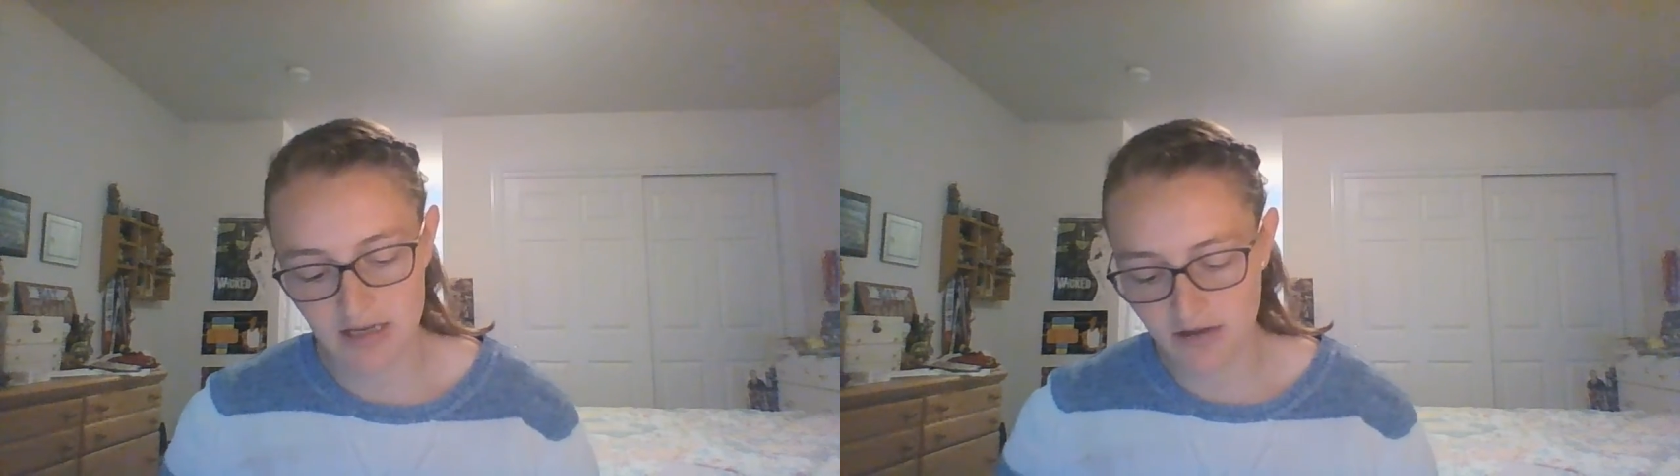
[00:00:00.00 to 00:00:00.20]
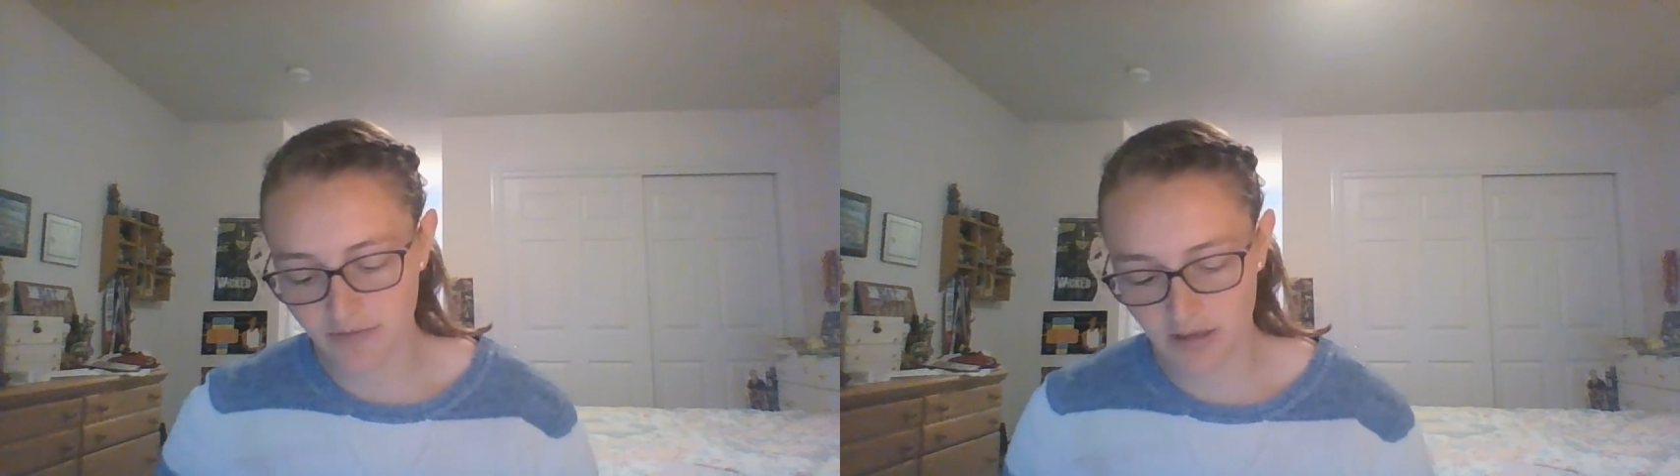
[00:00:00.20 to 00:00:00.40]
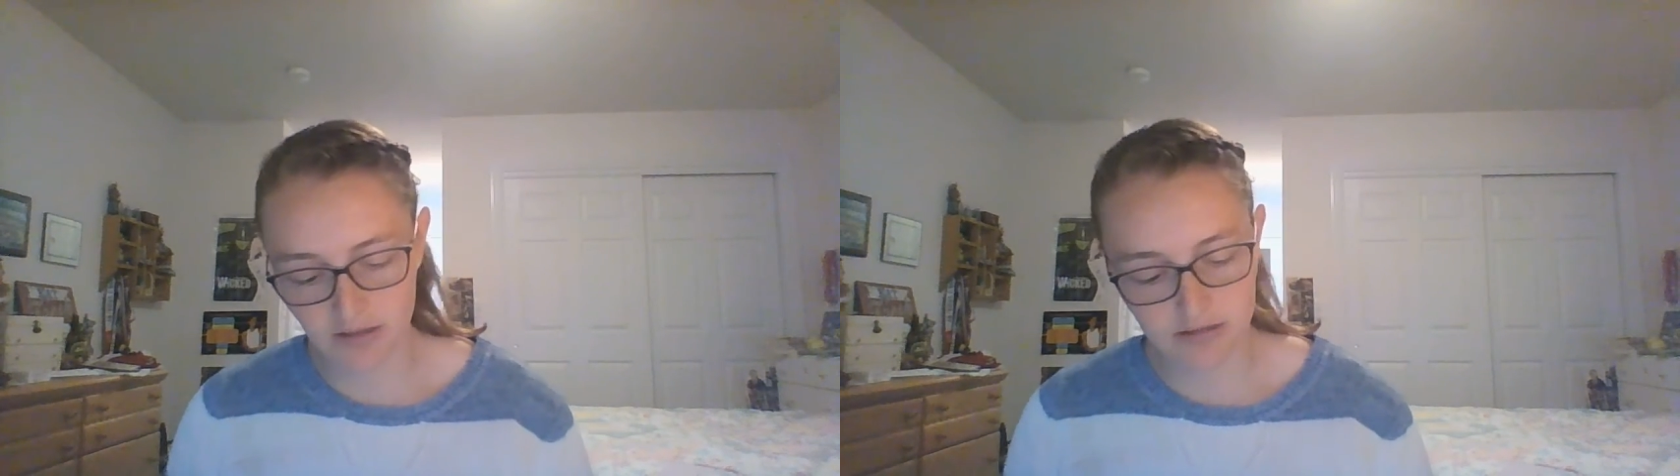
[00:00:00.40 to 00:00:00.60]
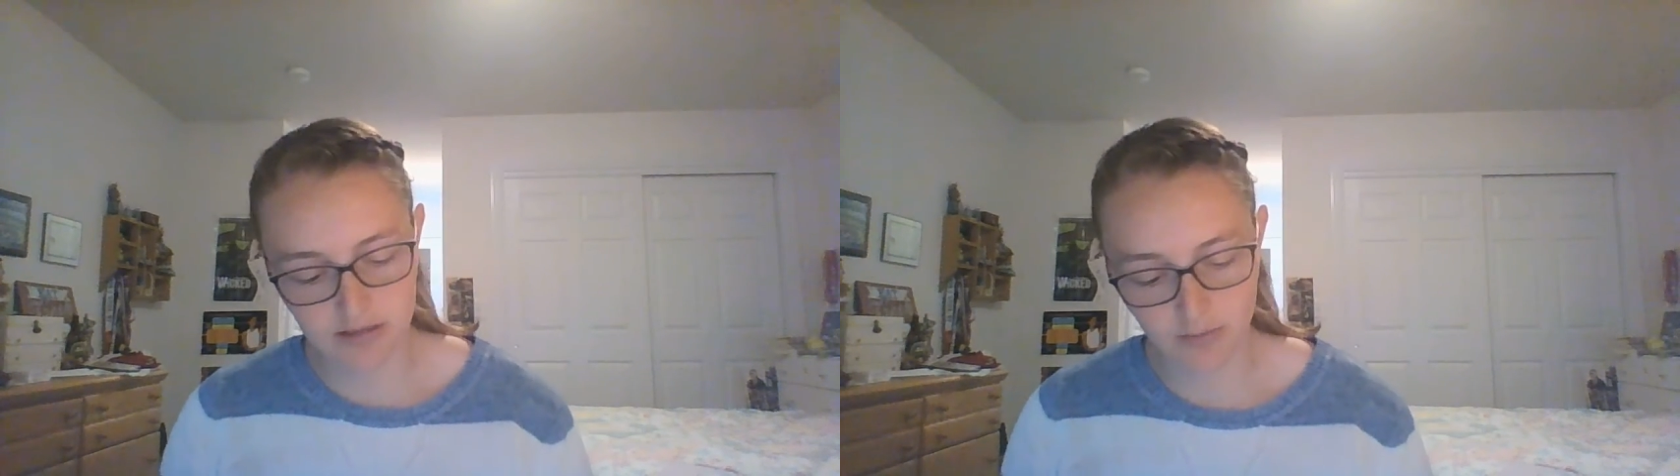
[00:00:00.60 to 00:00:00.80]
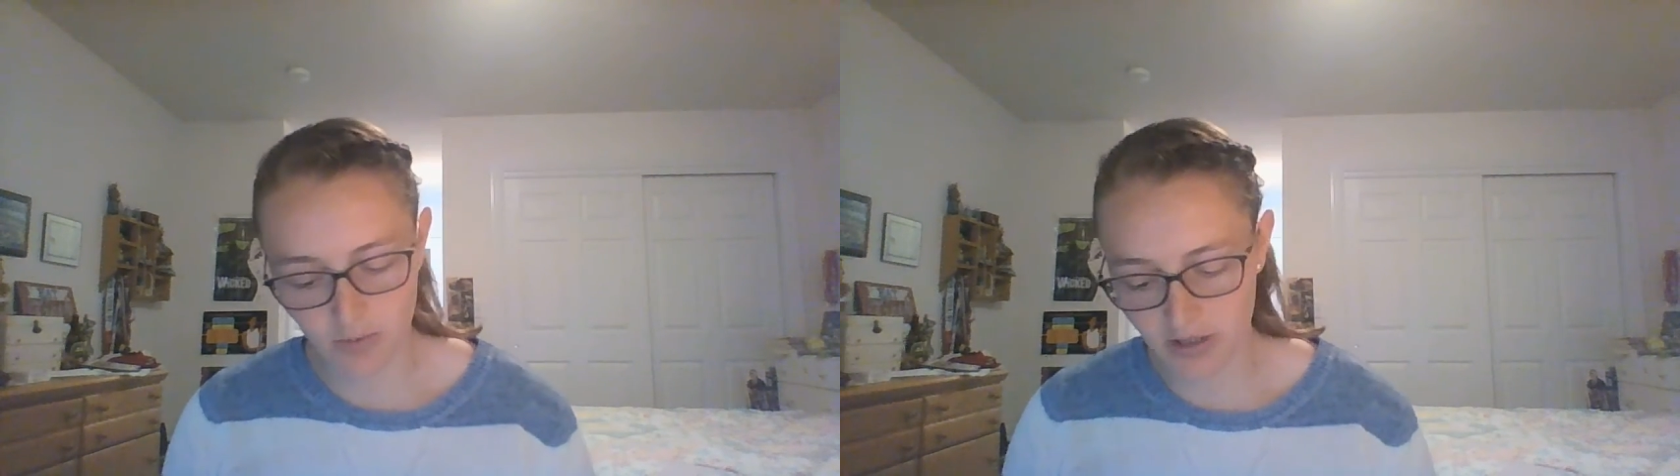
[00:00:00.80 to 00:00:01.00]
even
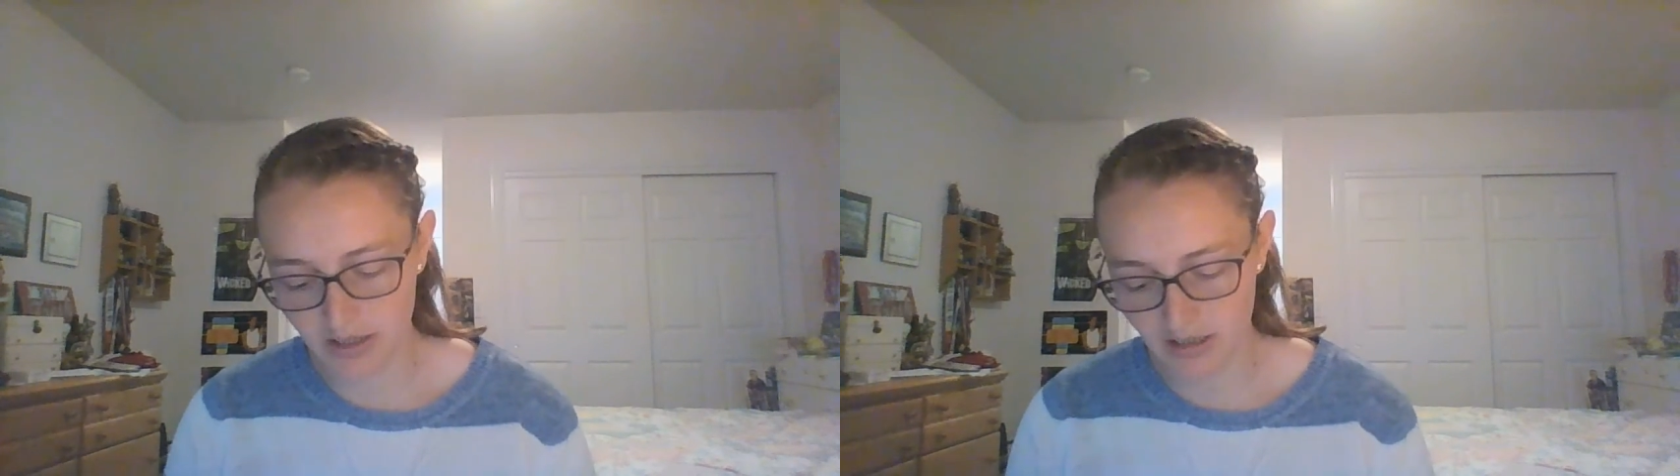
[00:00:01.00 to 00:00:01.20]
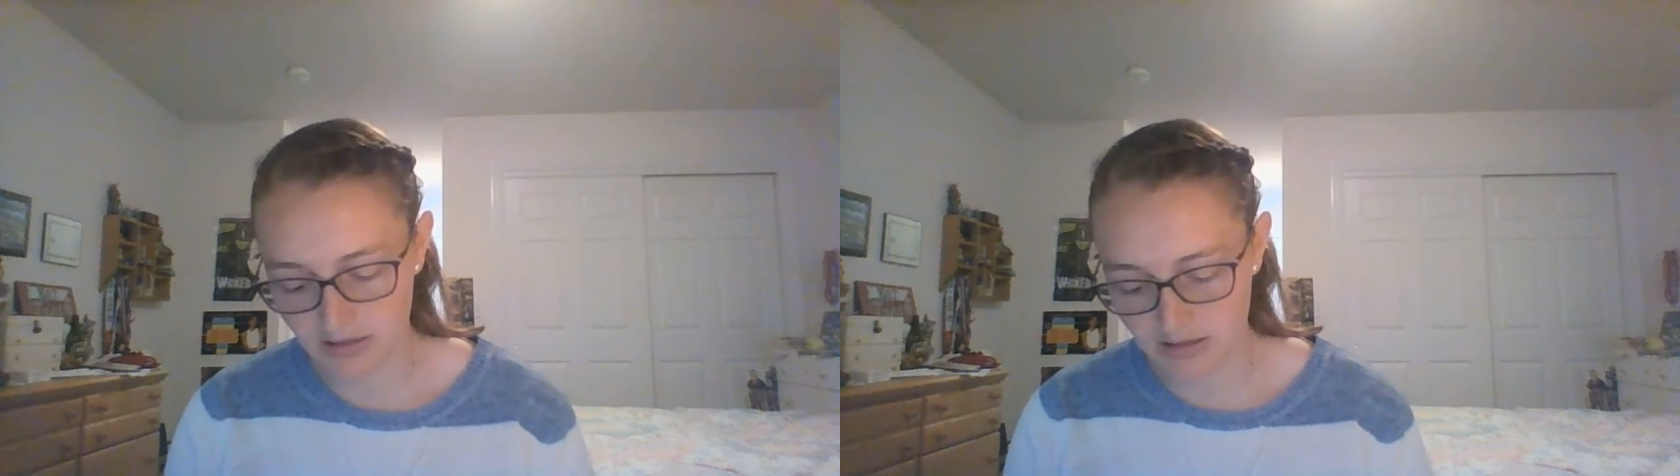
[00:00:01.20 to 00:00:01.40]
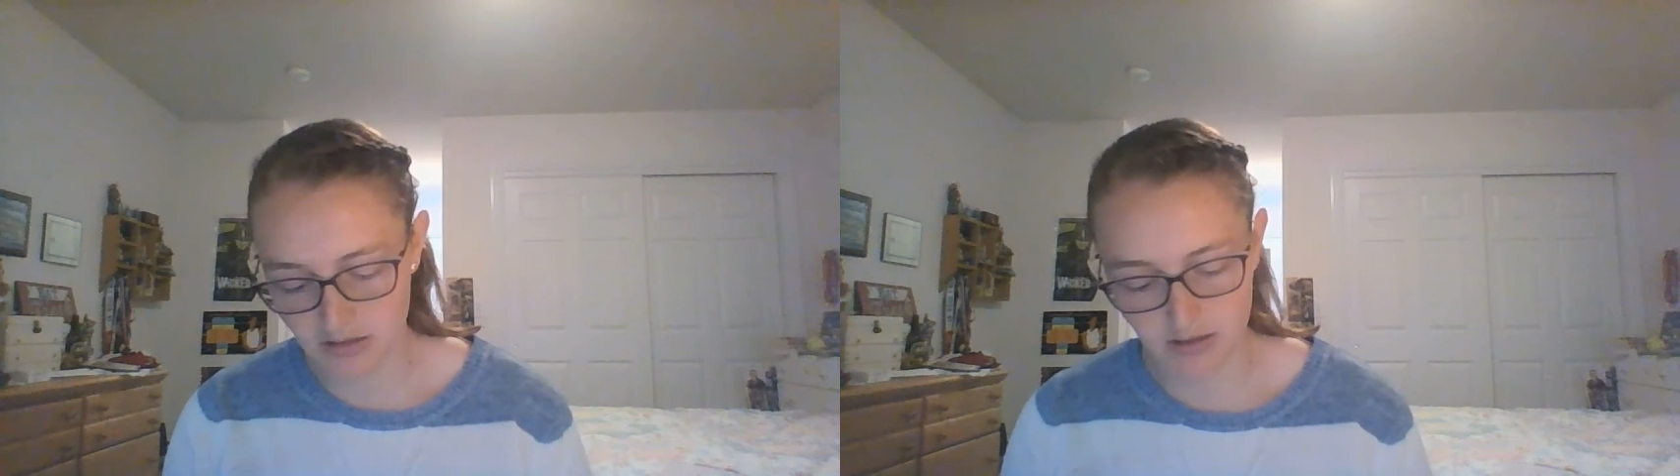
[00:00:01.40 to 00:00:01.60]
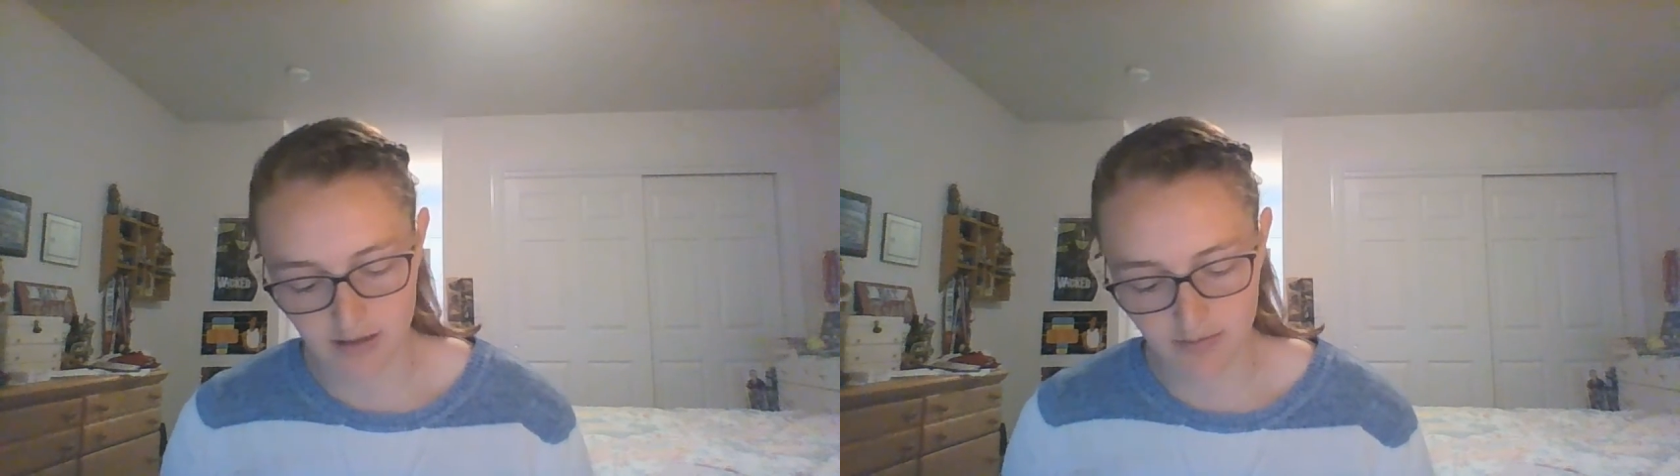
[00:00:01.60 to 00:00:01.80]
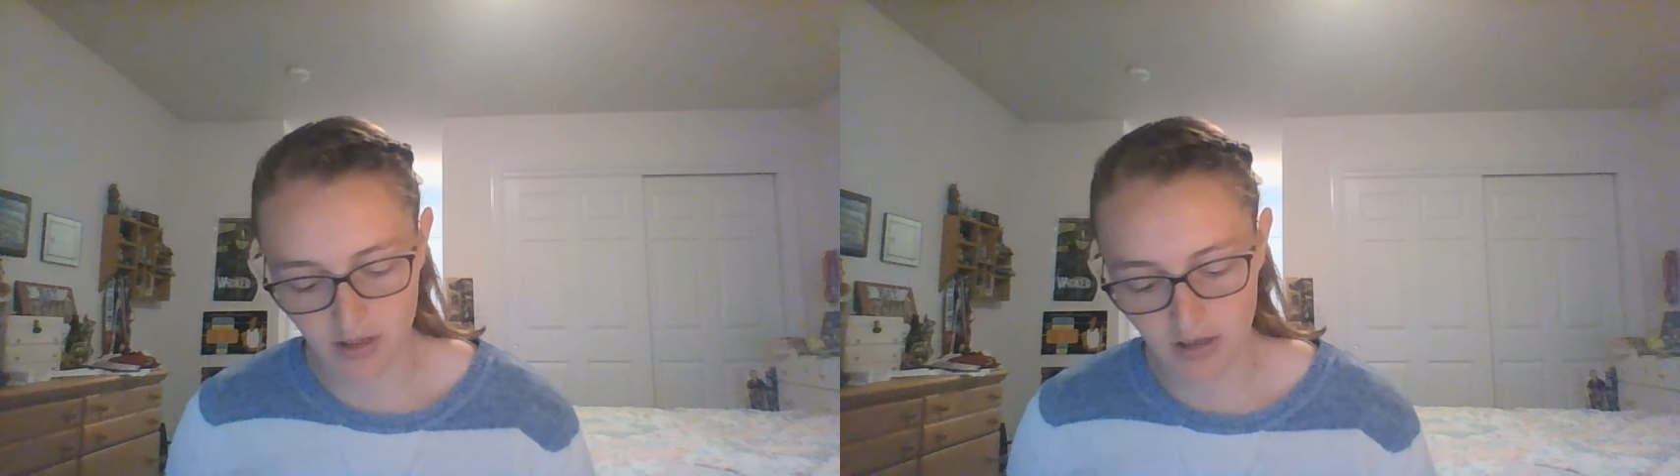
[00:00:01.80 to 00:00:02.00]
somewhere next to the
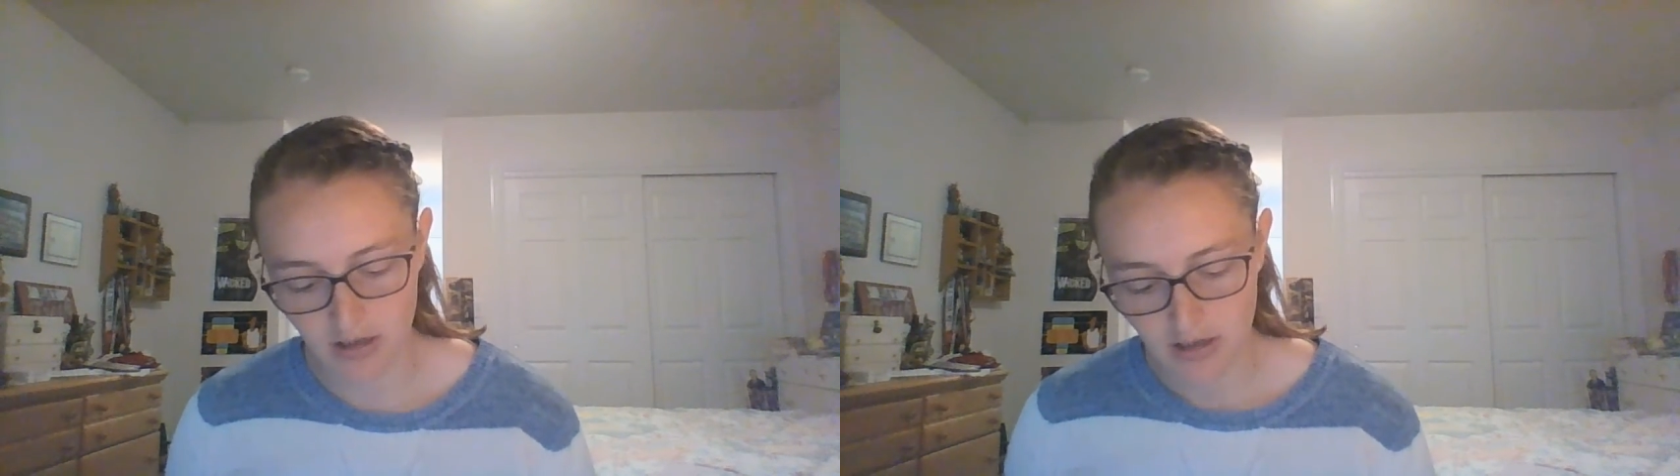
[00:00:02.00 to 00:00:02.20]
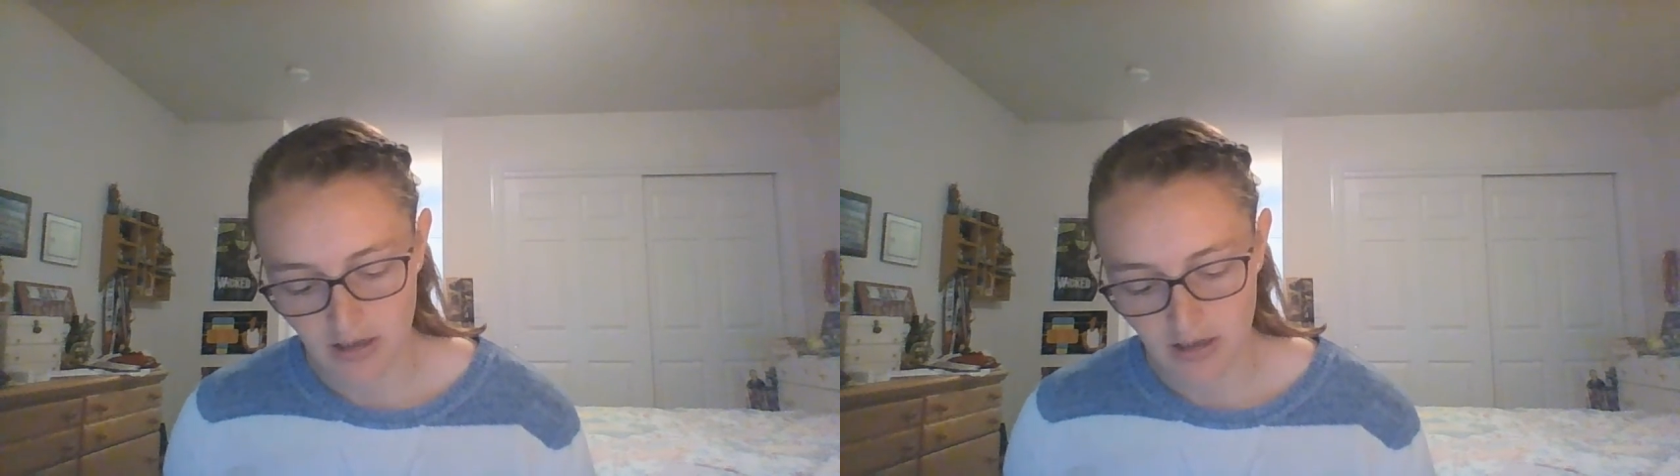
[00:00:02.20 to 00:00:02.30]
number.